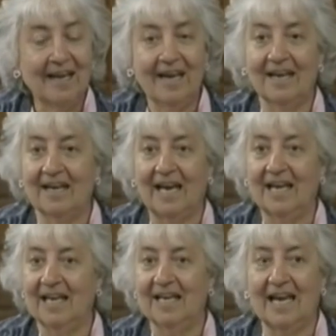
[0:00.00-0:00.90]
And I,
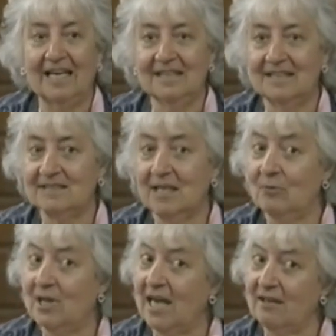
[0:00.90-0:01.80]
and I say,
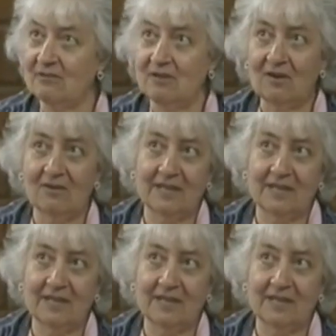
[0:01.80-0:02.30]
well, I don't know.